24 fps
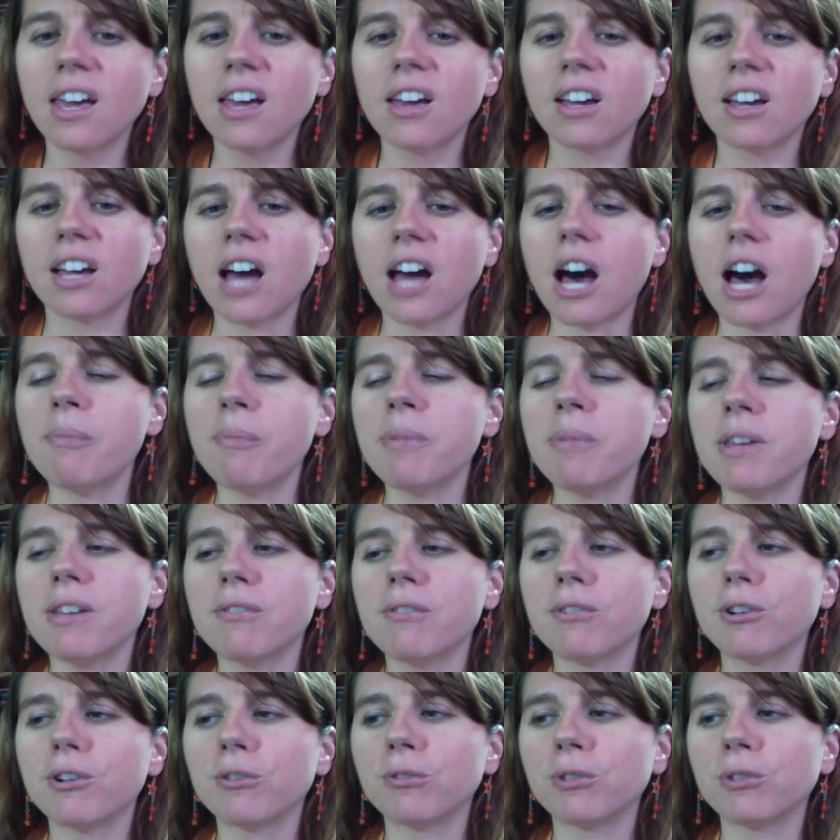copy
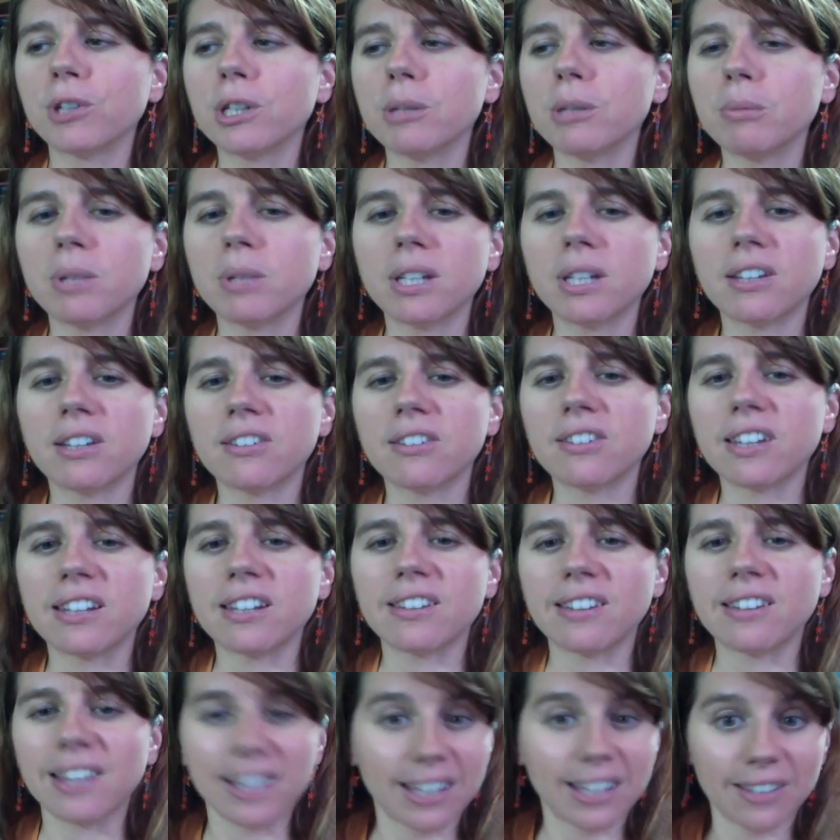for free, because
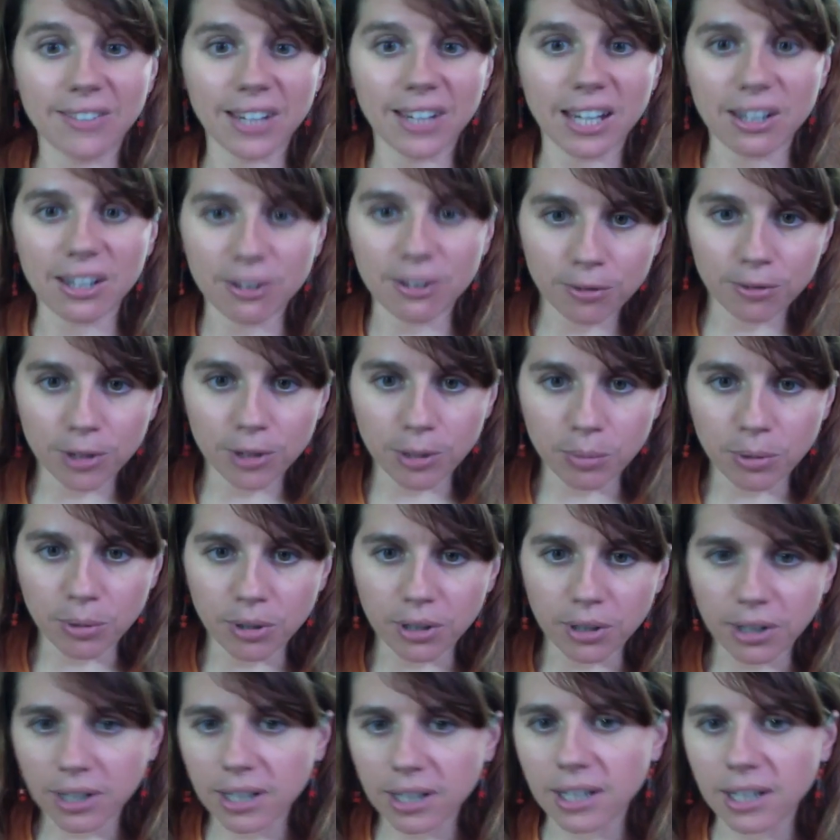that's like giving out a free
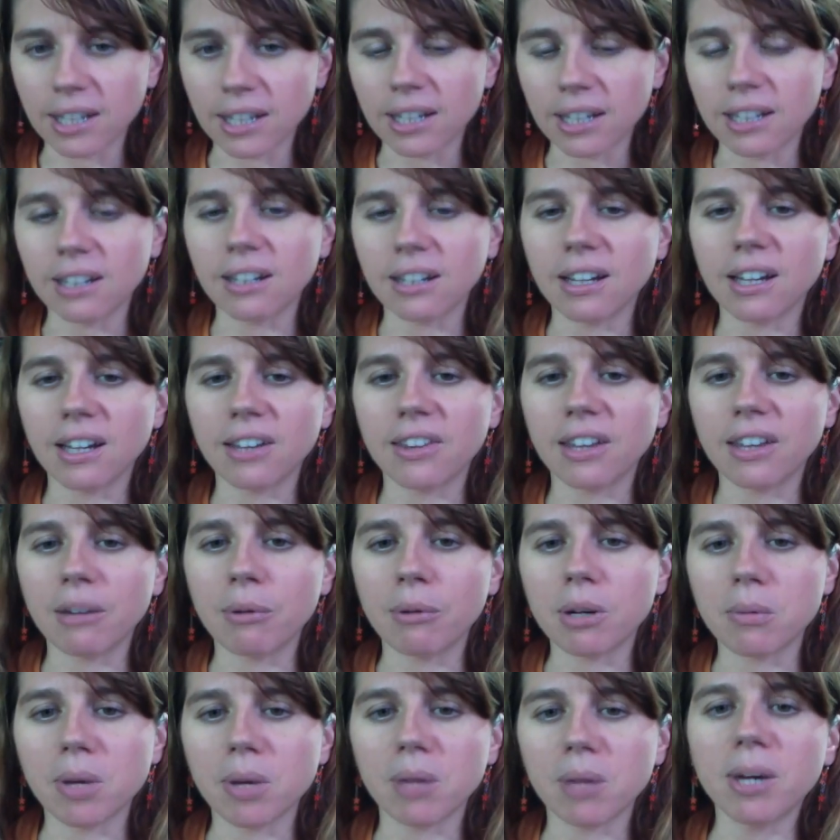book, and they
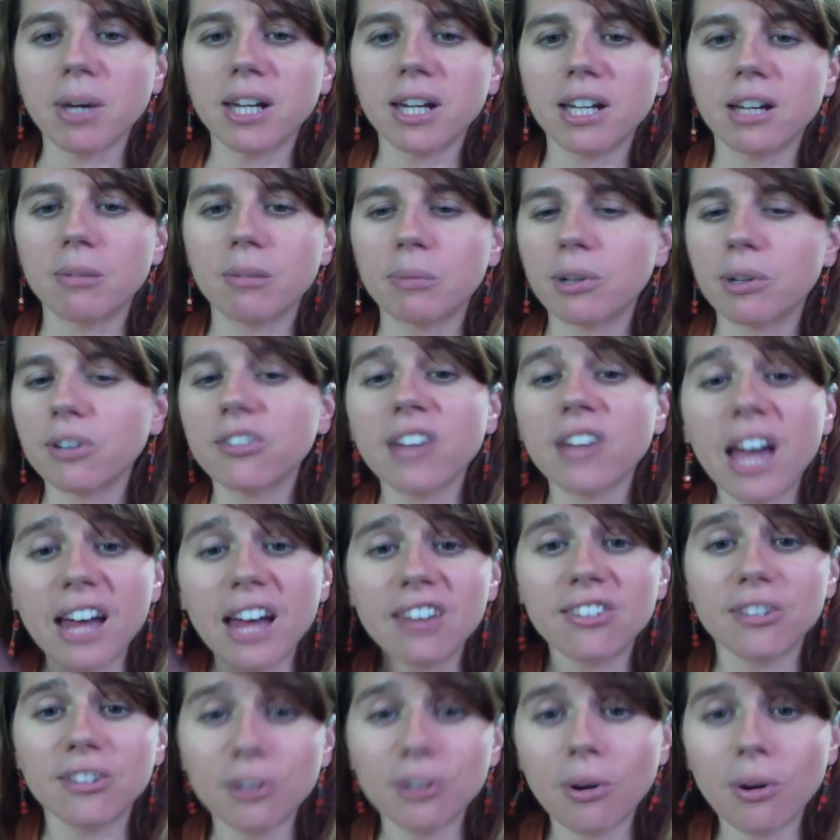want to make money on books,
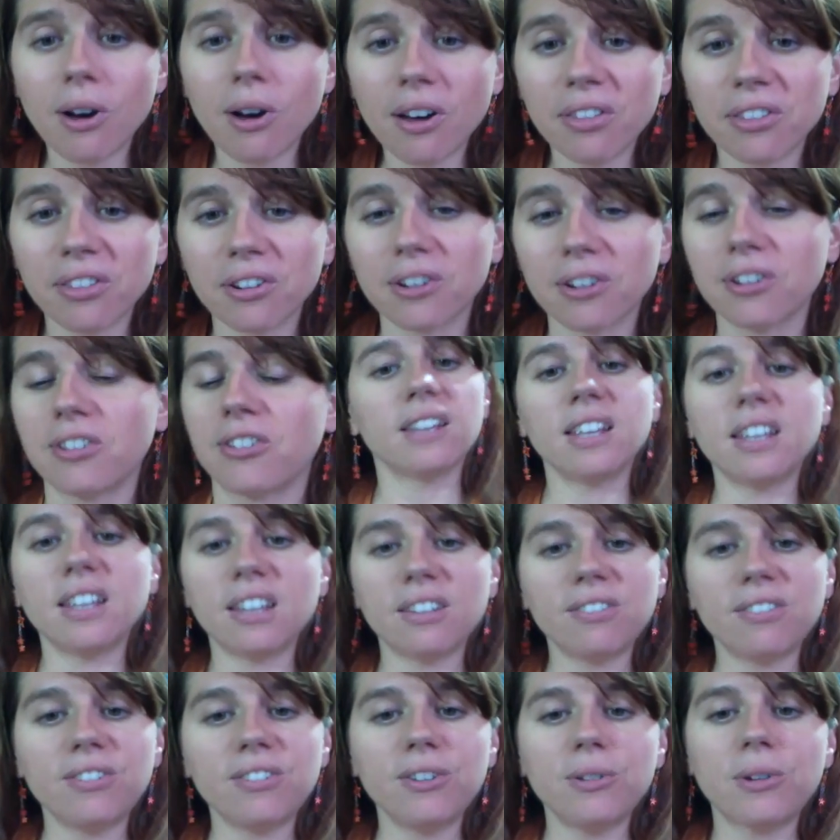as do authors.
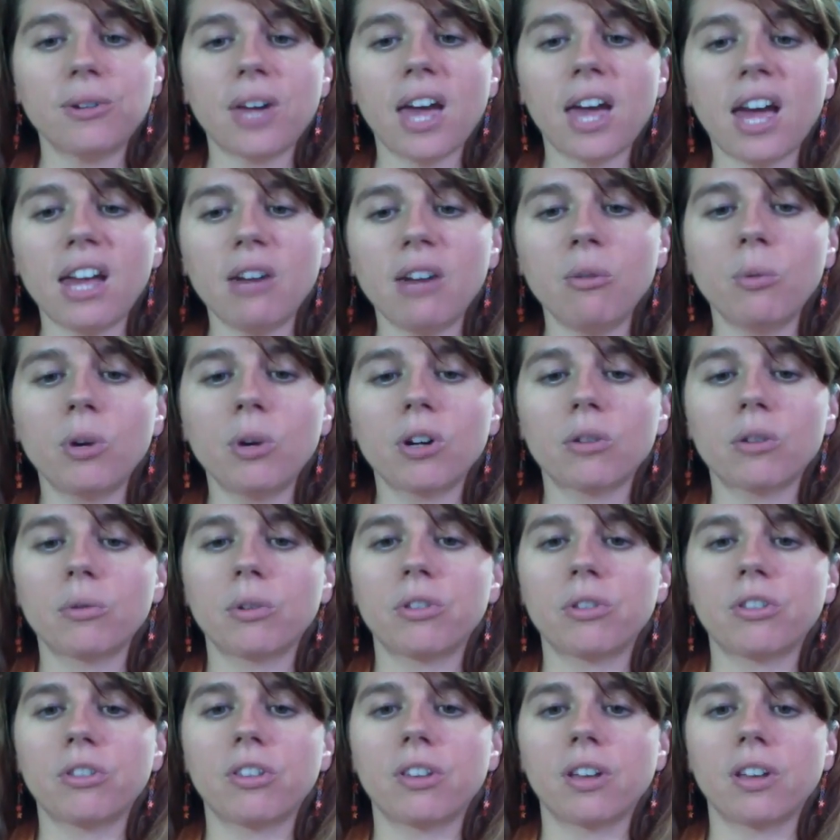If you can work
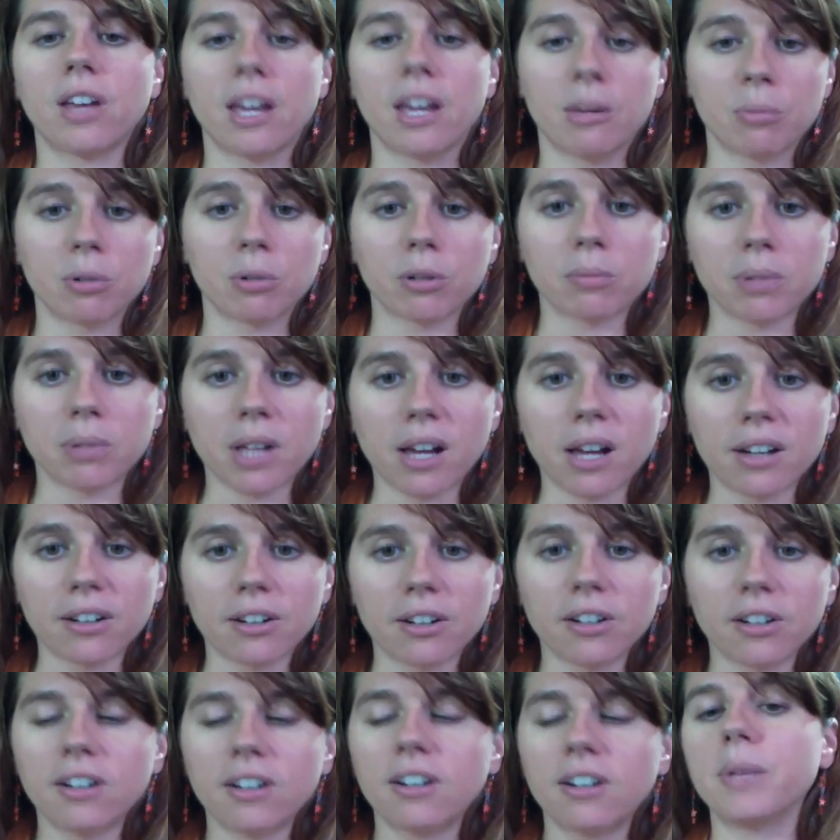with a book
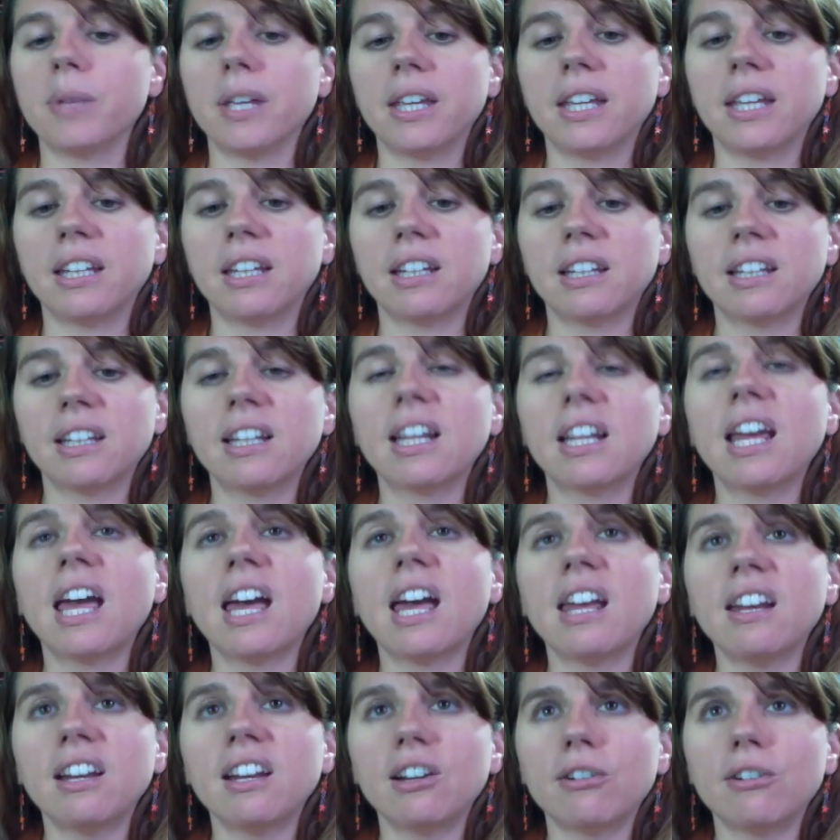blogger, it
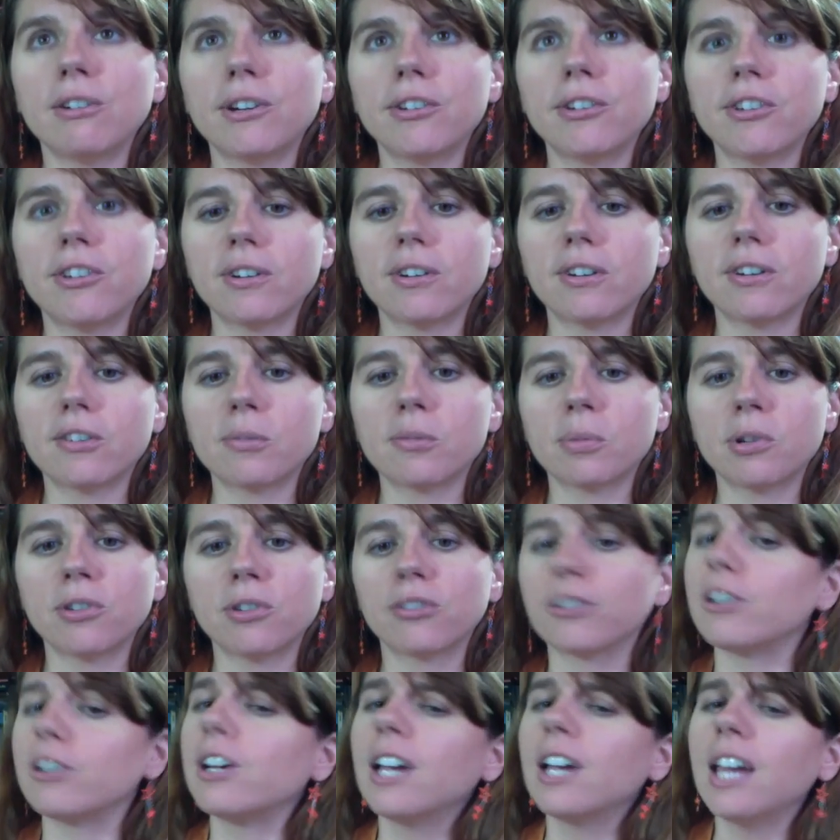can increase your
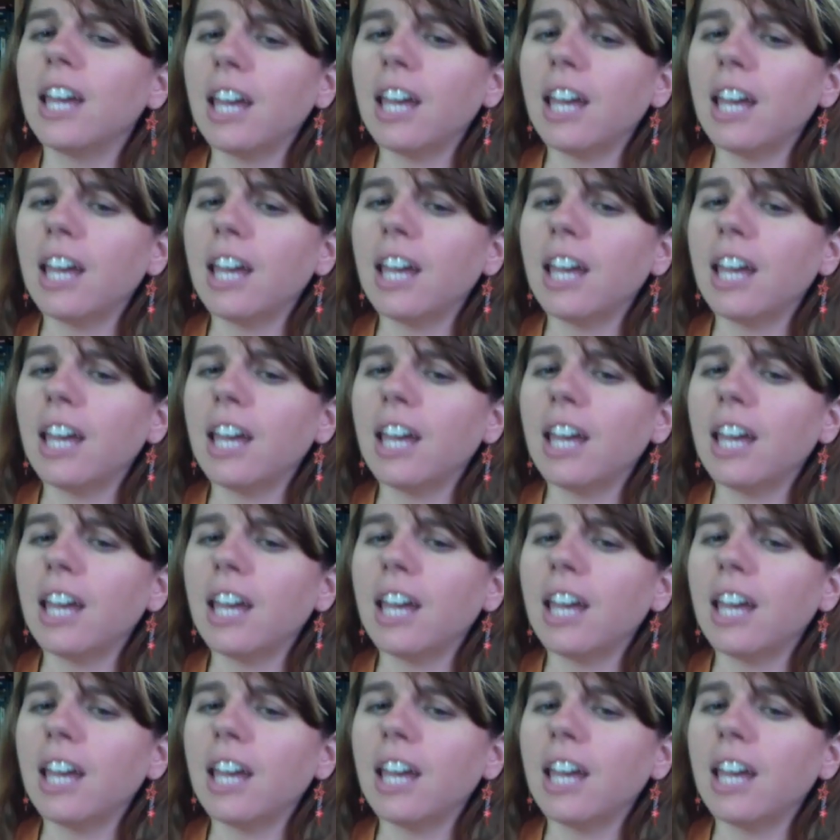exposure.